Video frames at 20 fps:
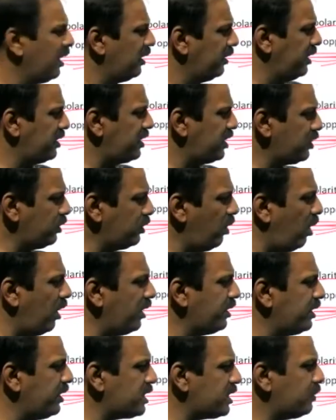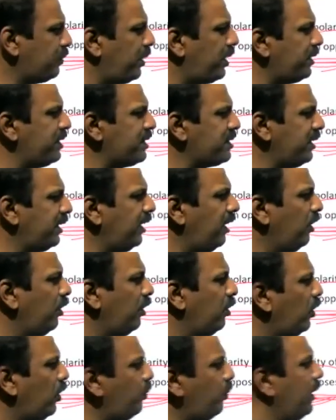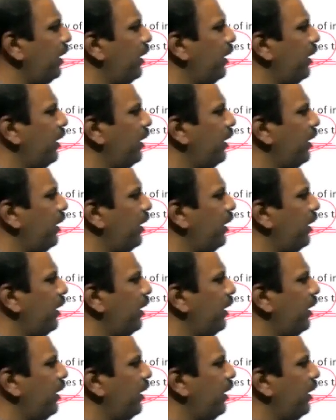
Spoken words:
This is not just for this single loop.